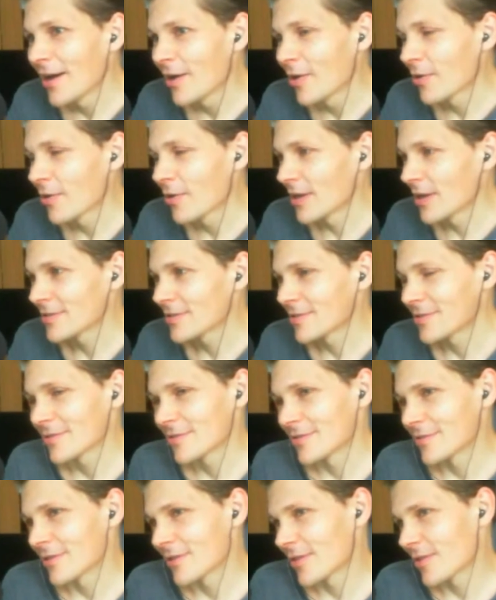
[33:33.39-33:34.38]
All
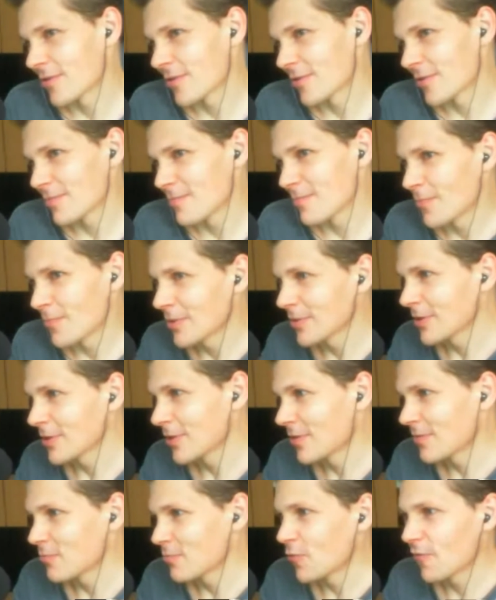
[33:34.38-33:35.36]
right,
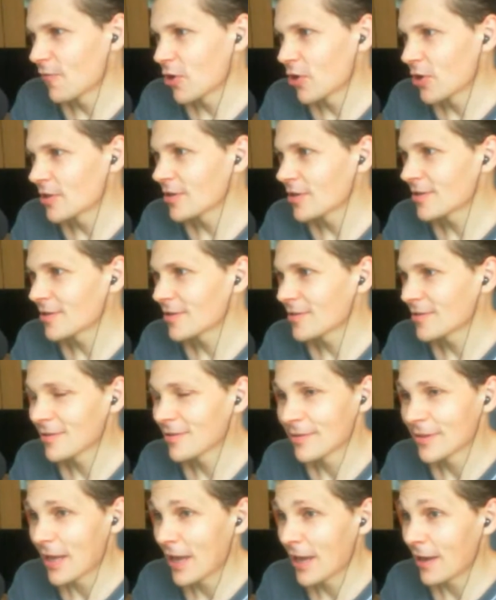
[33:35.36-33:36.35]
let's move on.
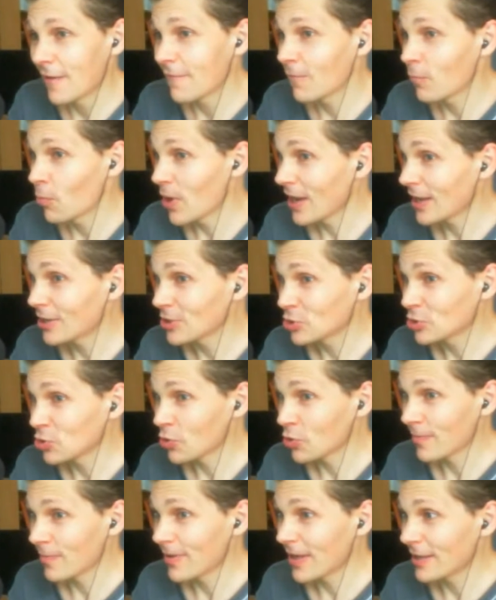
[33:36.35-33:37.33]
Now, we're going to
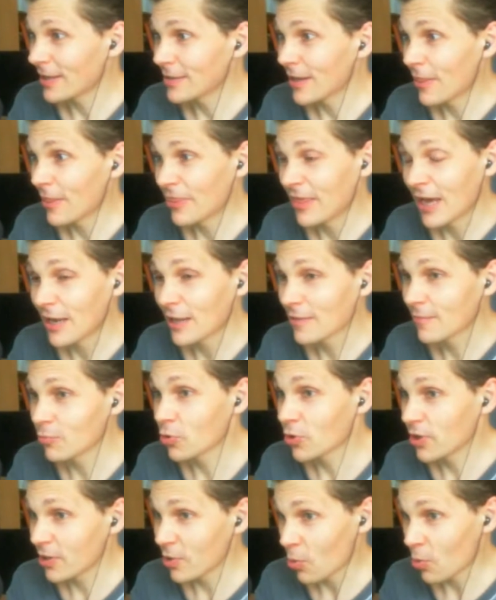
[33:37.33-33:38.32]
talk about that
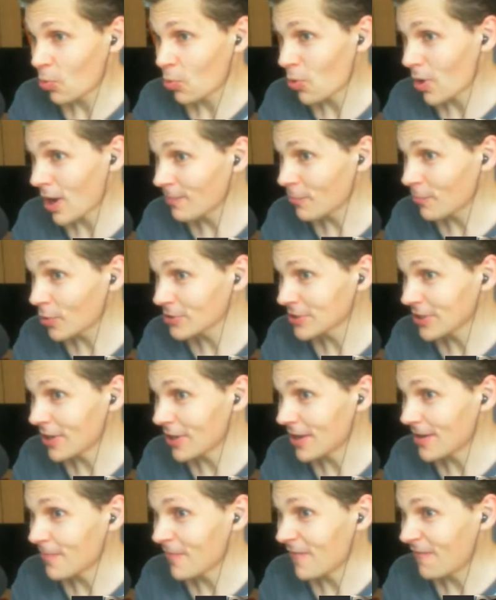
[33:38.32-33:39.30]
exploit one more
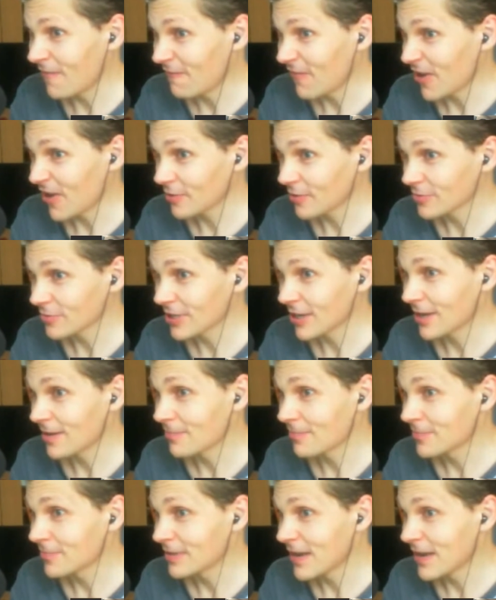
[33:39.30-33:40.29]
time, final
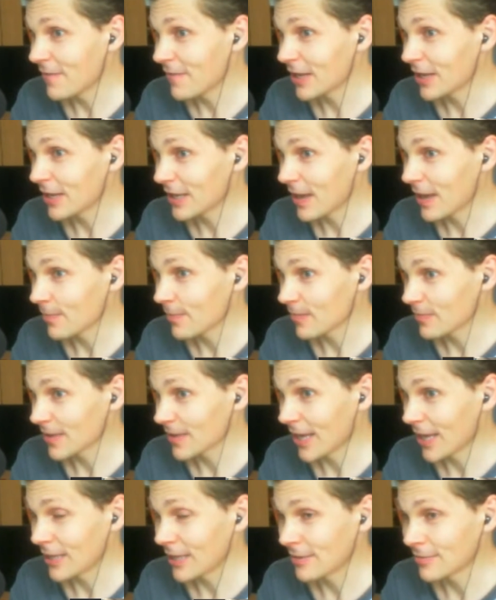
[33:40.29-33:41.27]
time, never going to come up
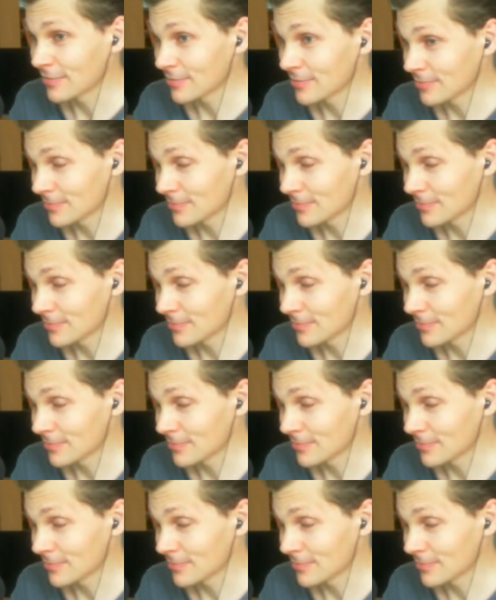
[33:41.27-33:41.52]
again.